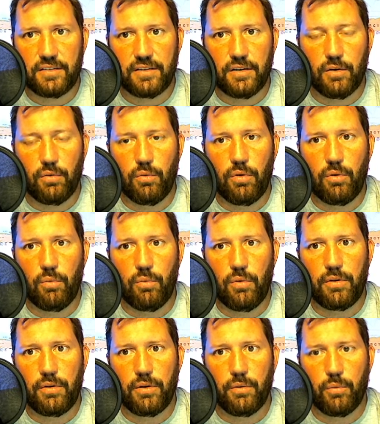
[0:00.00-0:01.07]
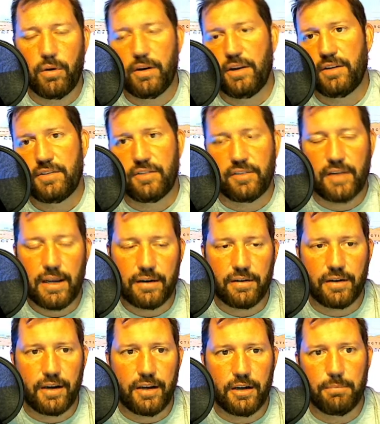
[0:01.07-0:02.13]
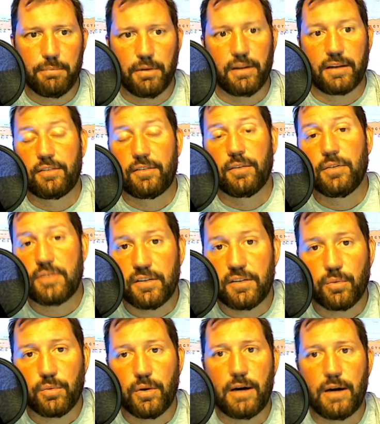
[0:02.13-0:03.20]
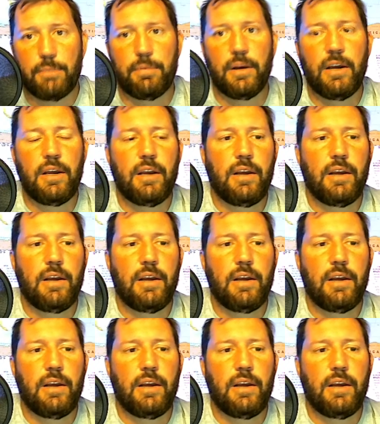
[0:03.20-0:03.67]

The 1inch is an aggregator, but like Sushi Swap,